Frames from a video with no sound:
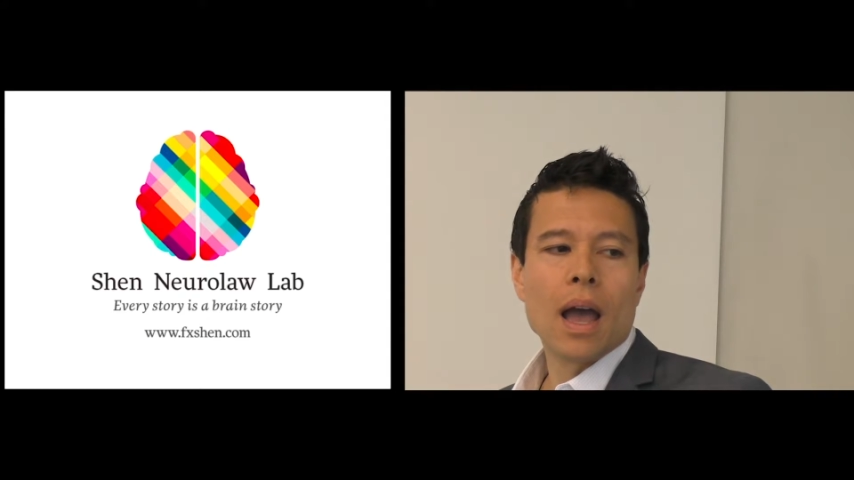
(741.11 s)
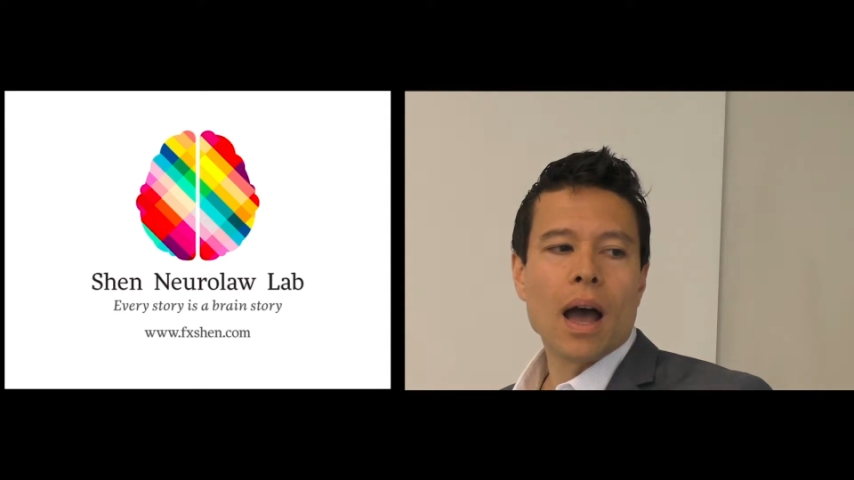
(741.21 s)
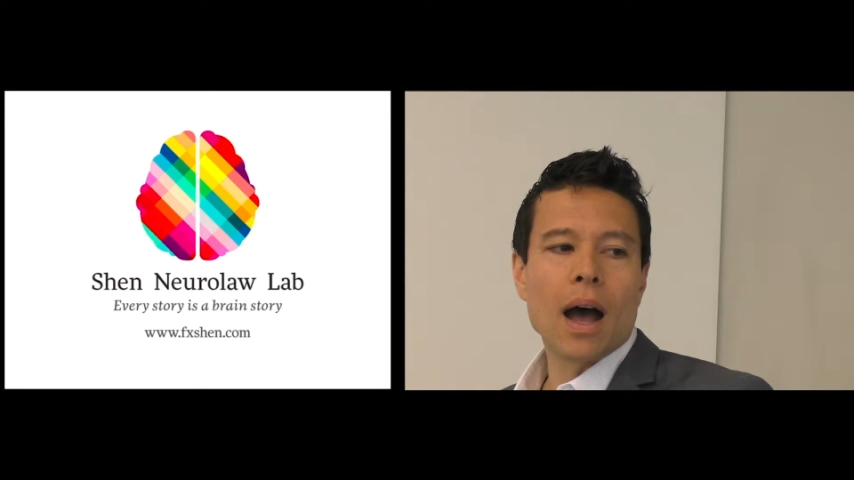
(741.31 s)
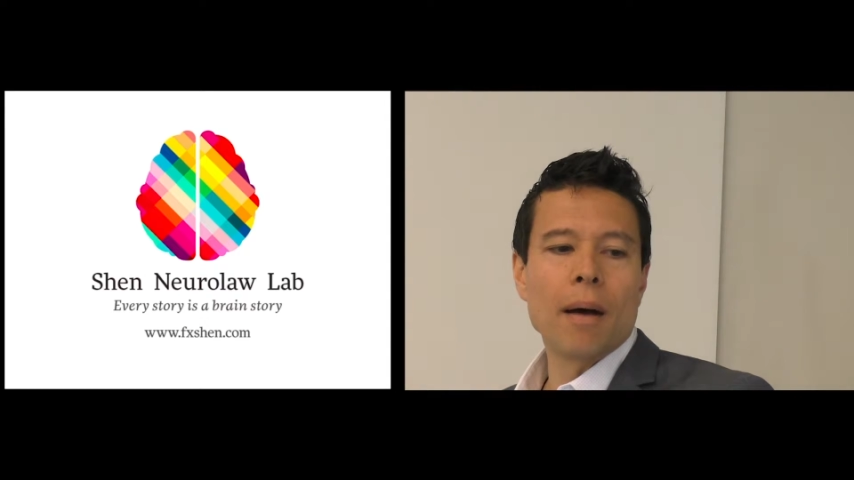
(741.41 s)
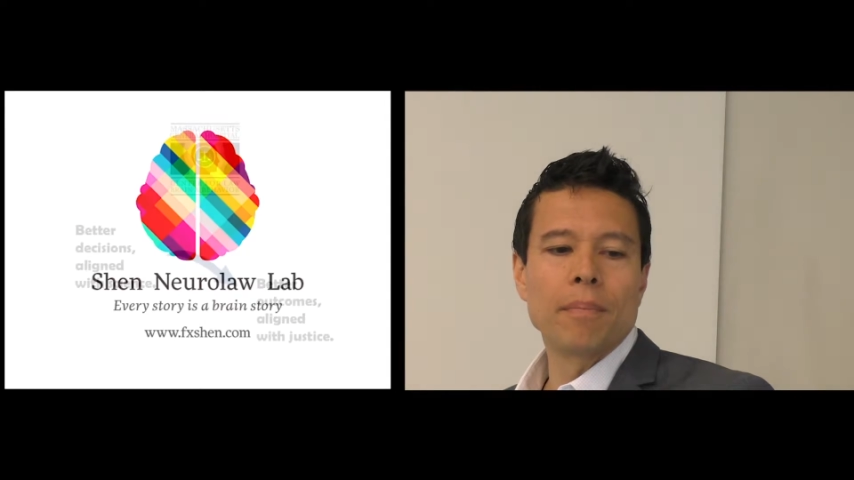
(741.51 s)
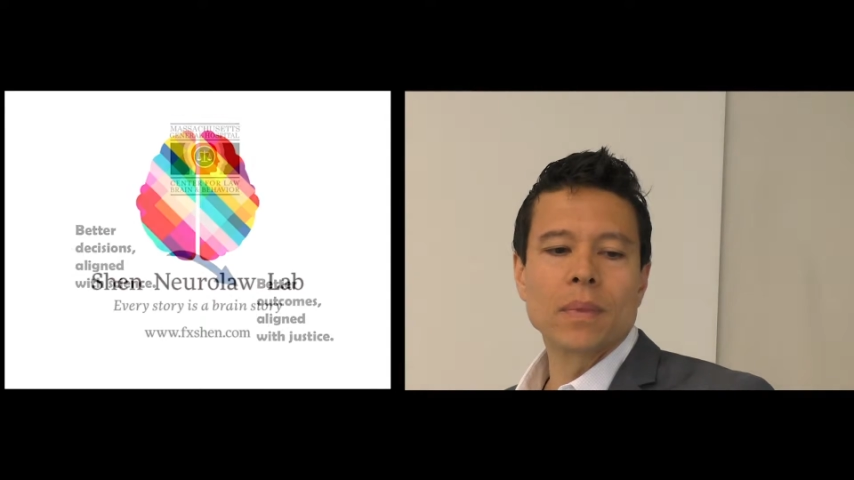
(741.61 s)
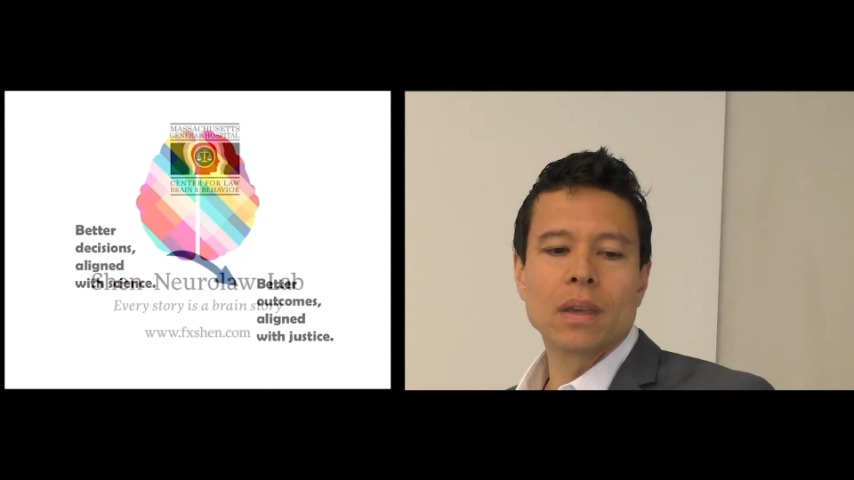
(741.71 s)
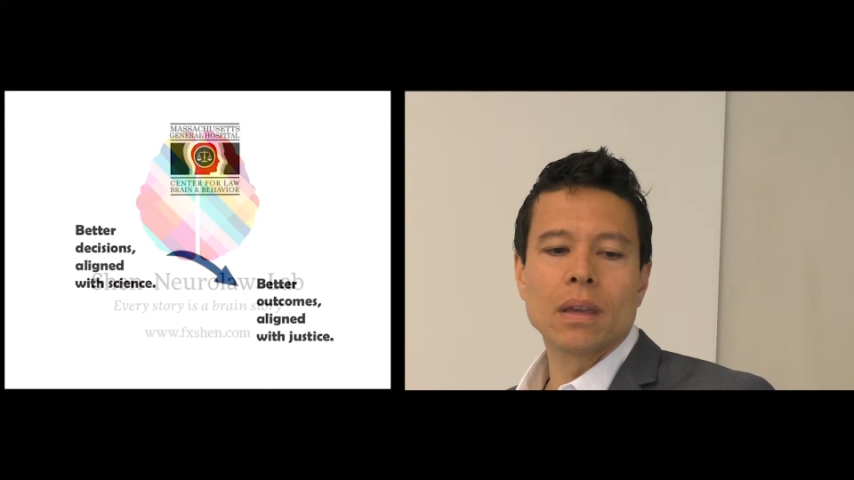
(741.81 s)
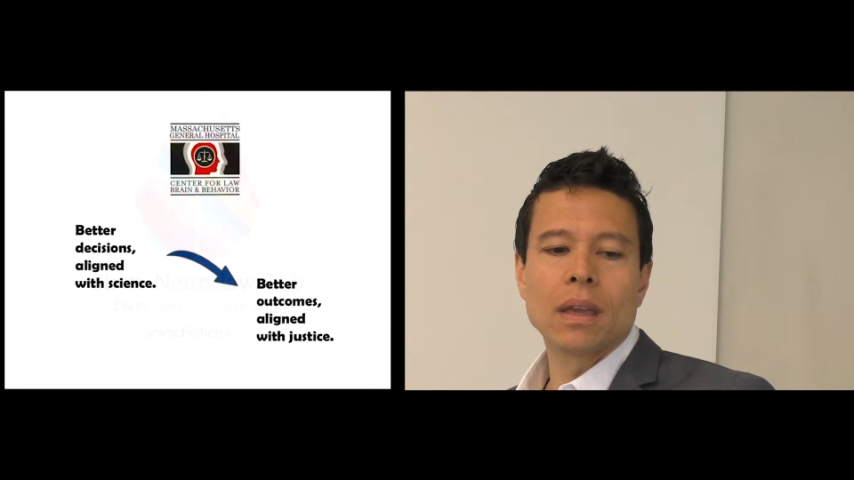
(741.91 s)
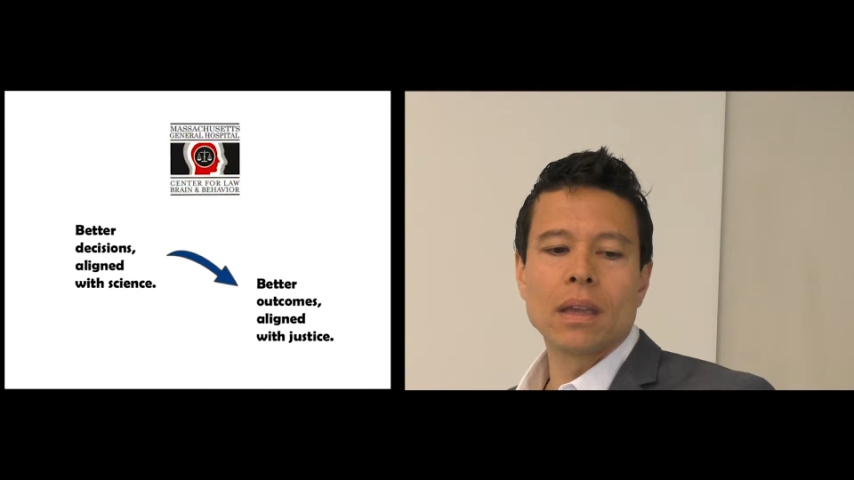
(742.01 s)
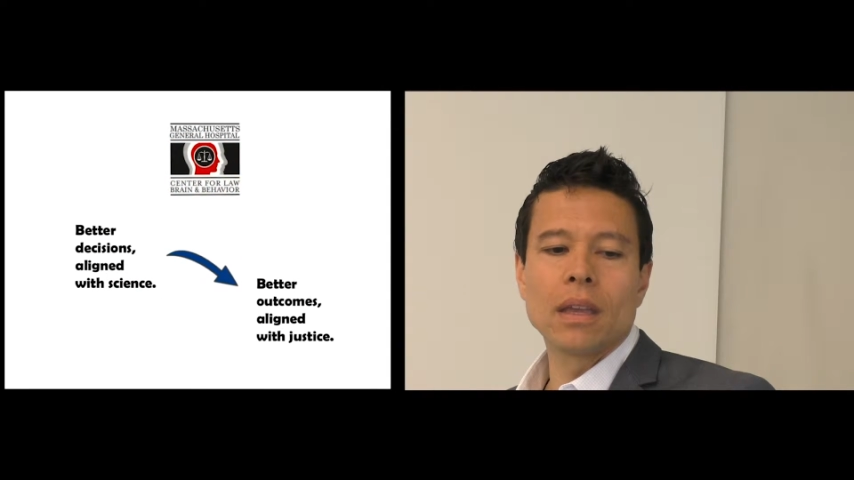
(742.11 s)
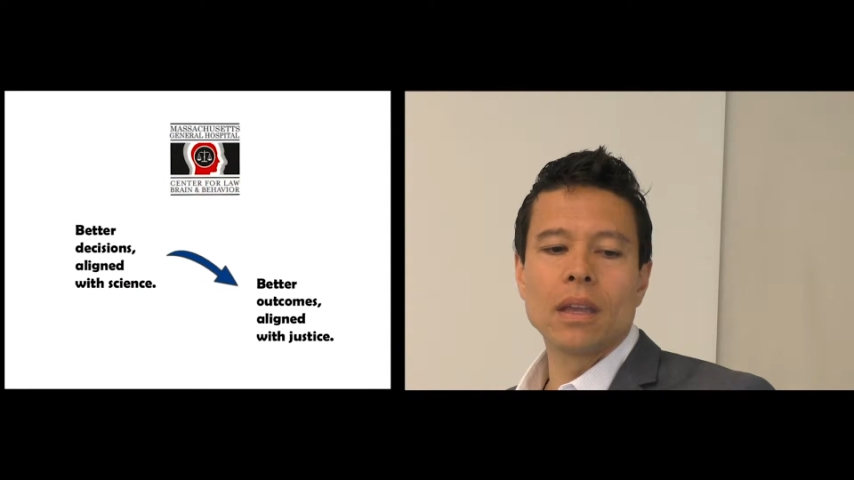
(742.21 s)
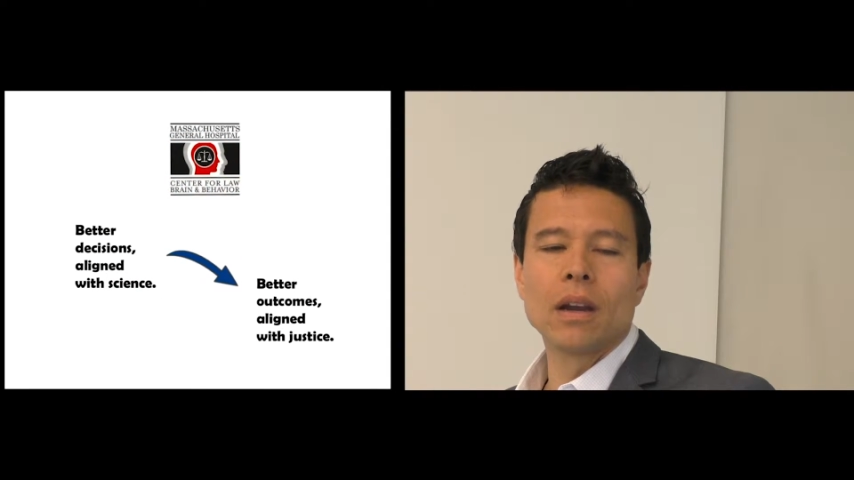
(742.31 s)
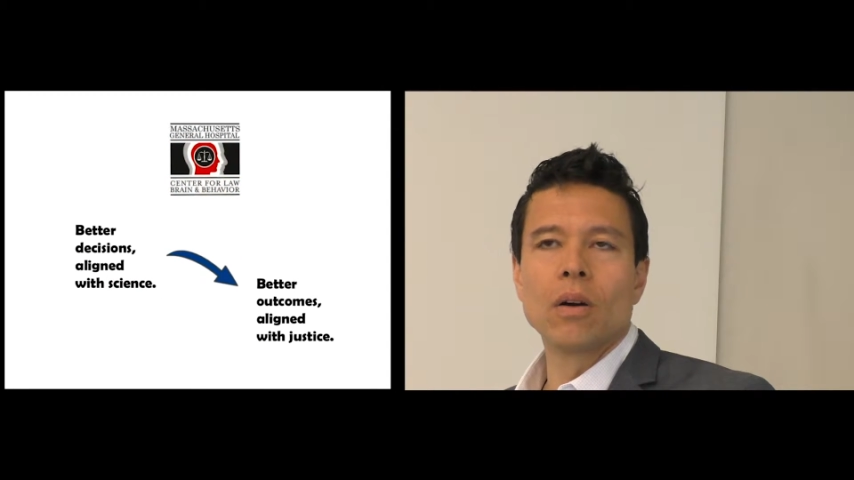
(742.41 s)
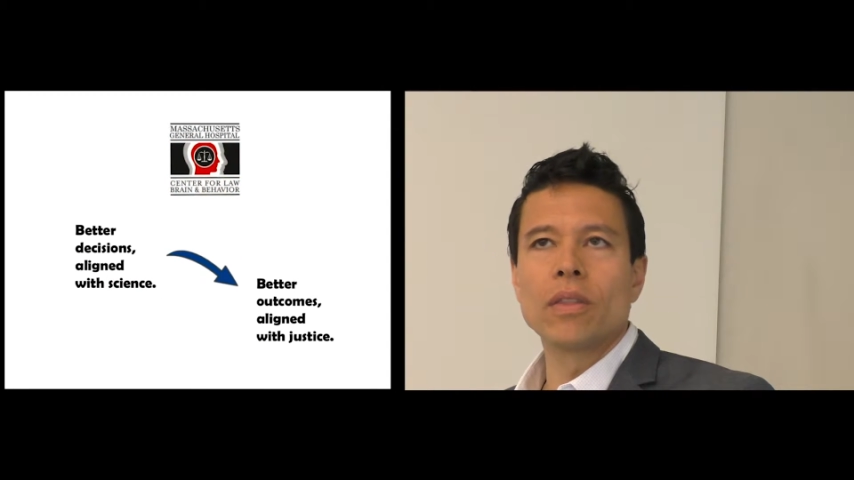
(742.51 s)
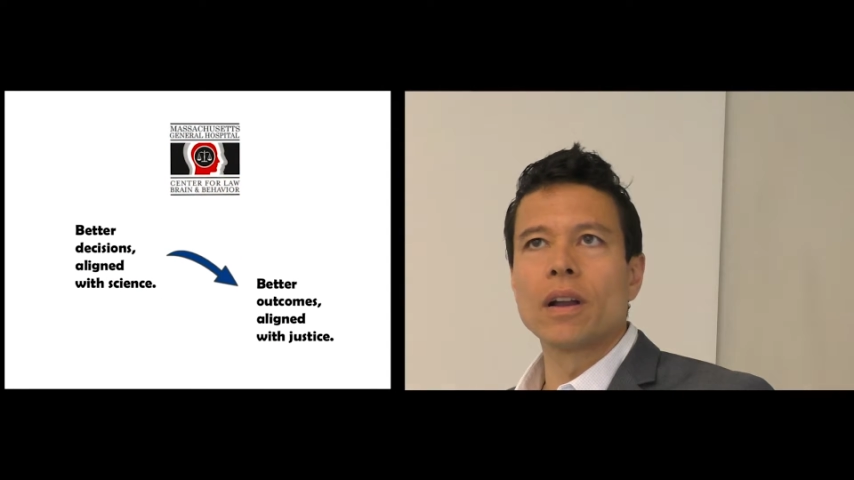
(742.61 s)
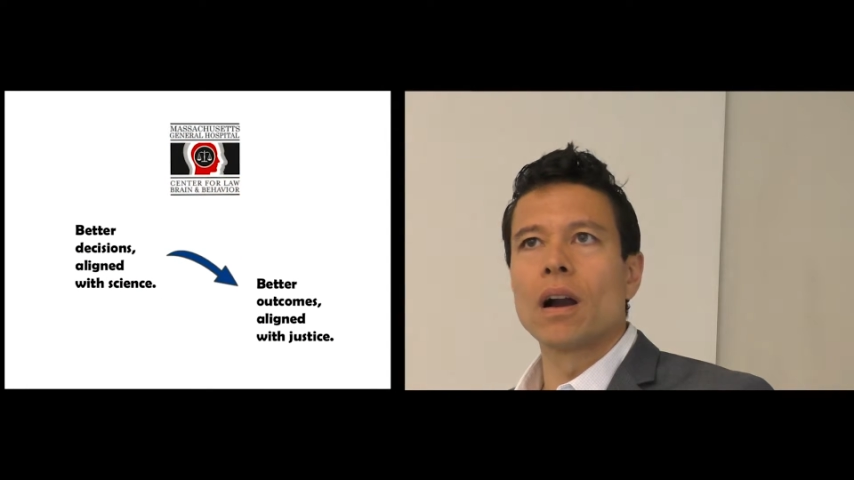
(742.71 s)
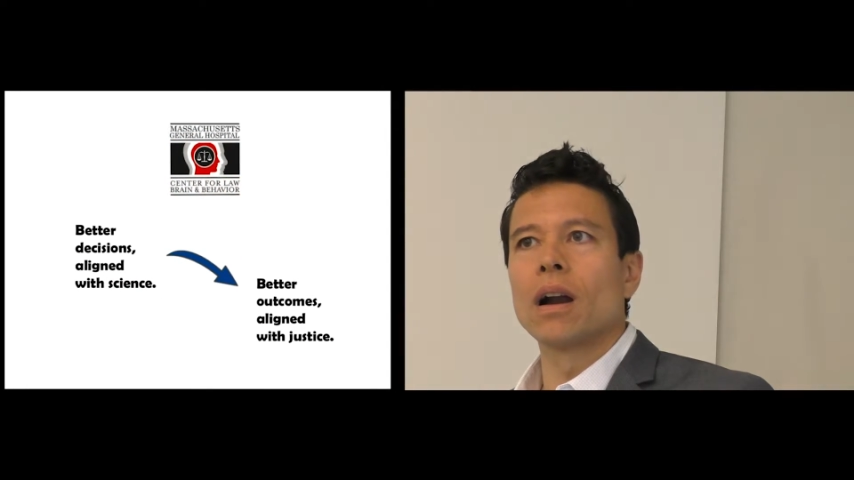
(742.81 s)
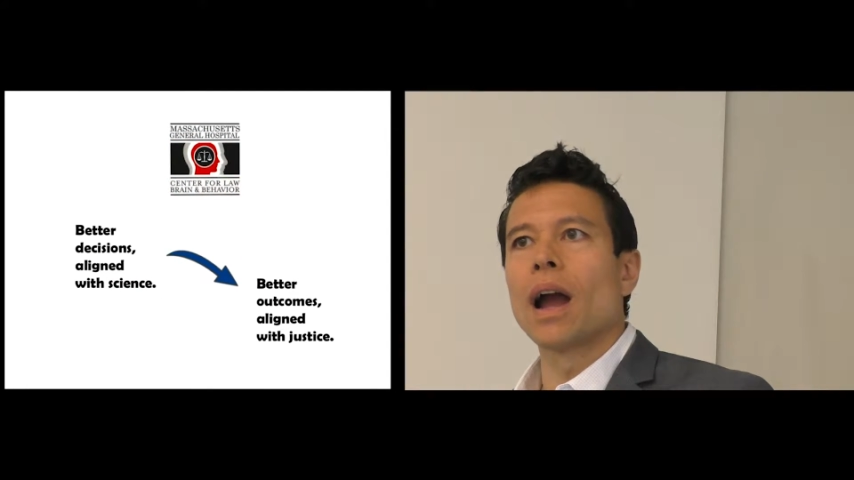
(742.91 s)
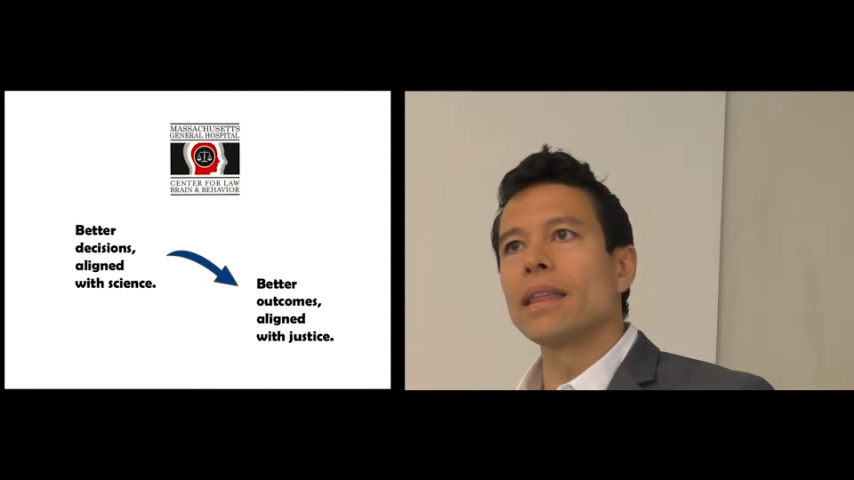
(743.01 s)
There are,